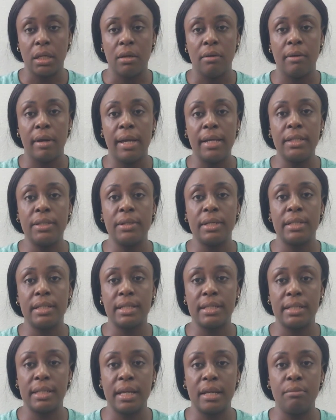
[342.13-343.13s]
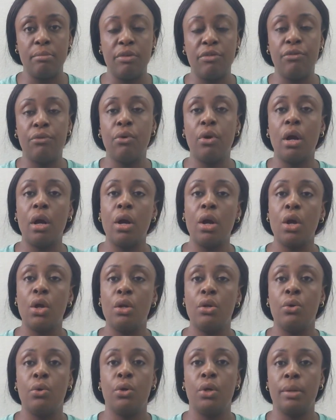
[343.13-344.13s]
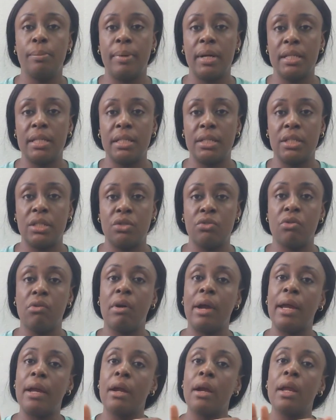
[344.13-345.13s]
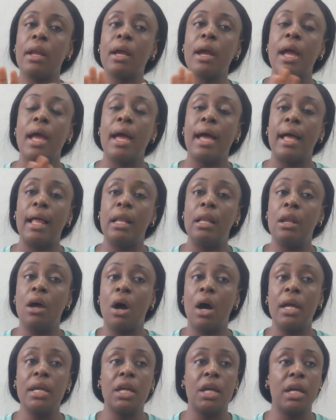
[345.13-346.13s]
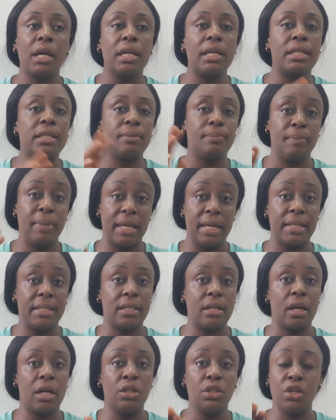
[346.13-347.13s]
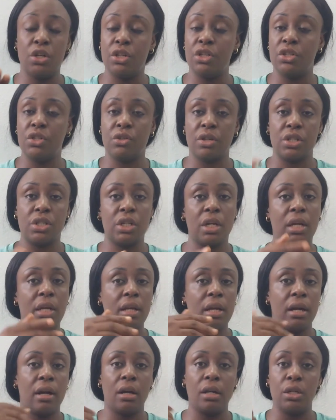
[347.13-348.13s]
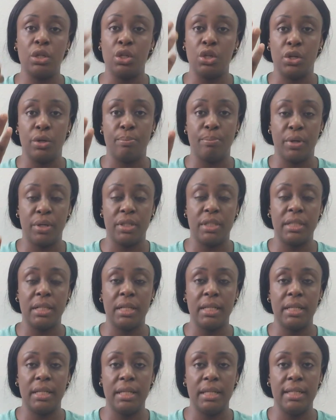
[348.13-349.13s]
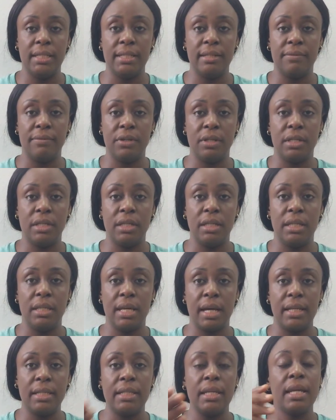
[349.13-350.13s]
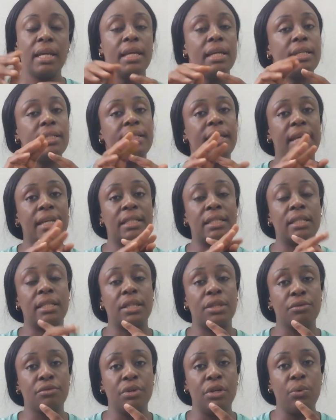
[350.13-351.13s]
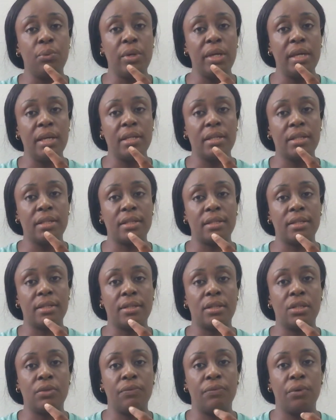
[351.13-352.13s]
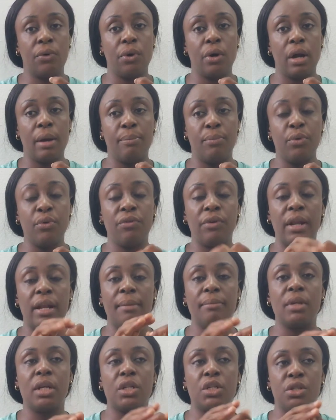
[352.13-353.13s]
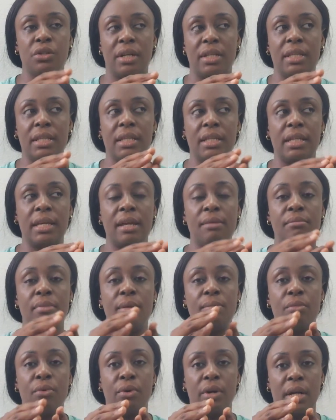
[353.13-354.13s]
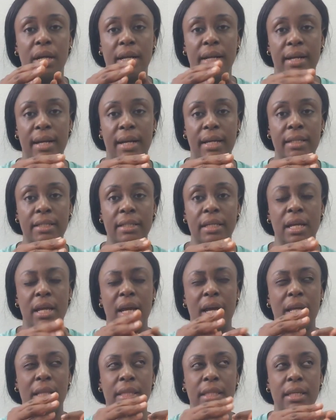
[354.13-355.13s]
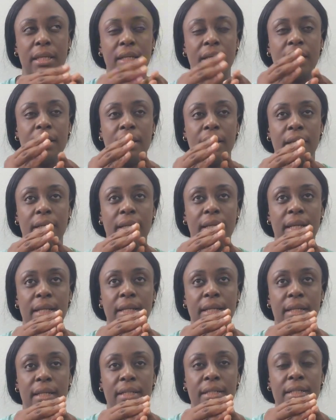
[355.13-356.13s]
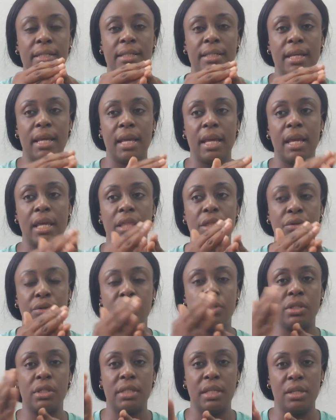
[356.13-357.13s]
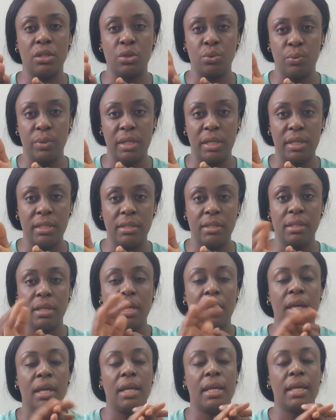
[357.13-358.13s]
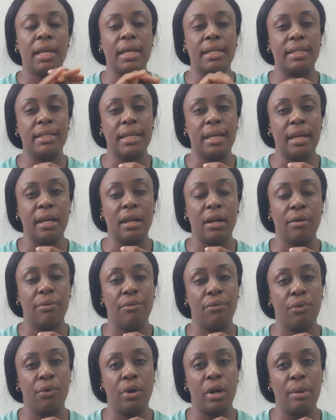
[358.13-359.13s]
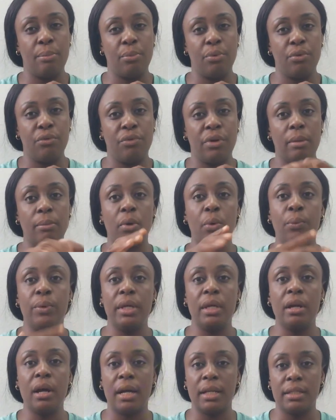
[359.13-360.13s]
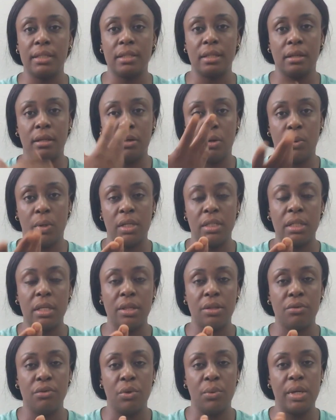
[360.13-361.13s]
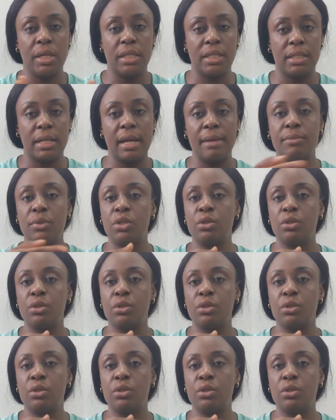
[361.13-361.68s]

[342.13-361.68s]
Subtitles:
Right? So as I said before, no deposit is required. A lawyer is based on your discretion and your personal needs if you need that. It takes 3 weeks for approval. I'm not sure. I think it can be more than that. I think the lady did say 3 to 6 weeks it can take for approval, but we got ours in 3 weeks time.